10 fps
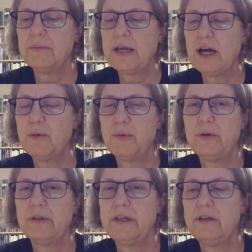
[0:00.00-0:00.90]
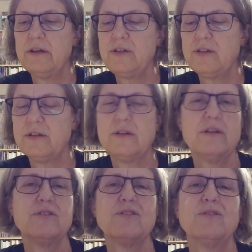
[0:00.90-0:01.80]
Cowper and Lady Austen.
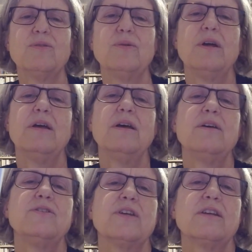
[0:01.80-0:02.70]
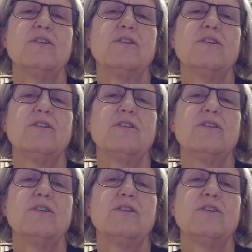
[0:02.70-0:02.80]
So, second